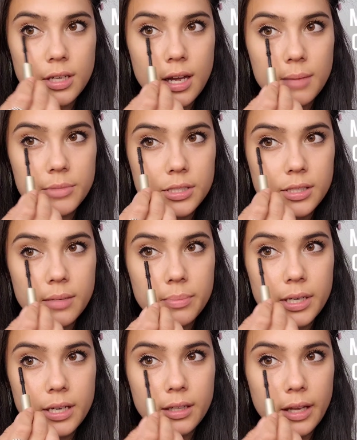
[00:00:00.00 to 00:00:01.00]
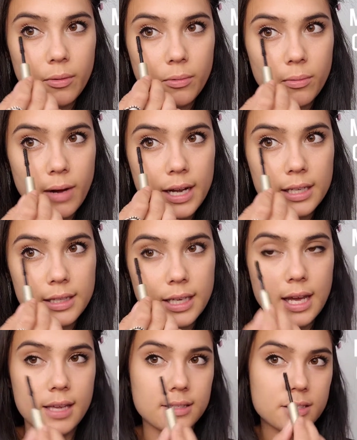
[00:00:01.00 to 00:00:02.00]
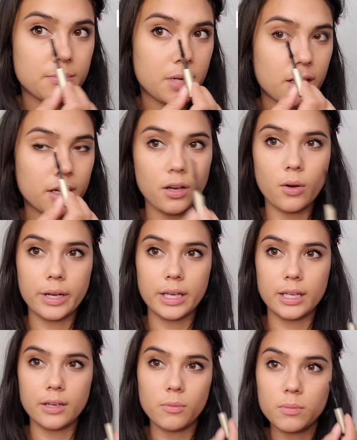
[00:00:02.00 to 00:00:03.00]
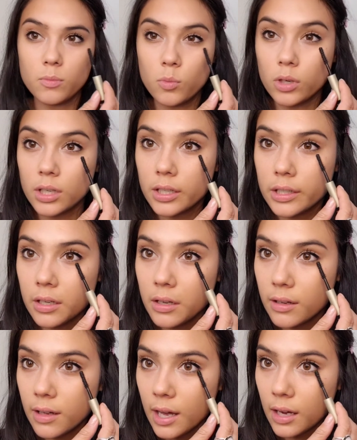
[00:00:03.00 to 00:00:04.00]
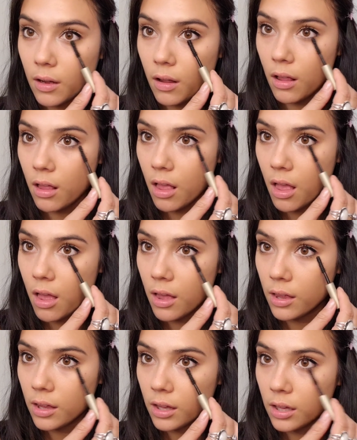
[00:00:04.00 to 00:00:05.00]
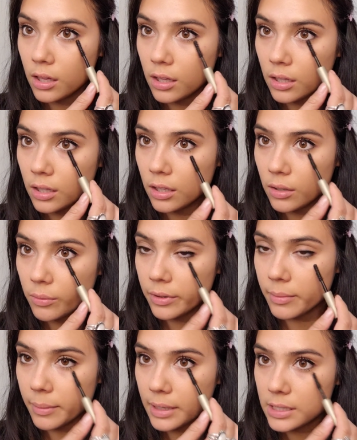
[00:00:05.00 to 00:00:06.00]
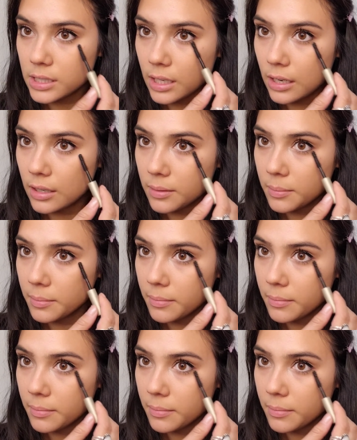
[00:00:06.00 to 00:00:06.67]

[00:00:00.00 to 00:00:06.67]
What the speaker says: I'm just going to put it like right at the ends. I'm not going to go inward at all with my mascara.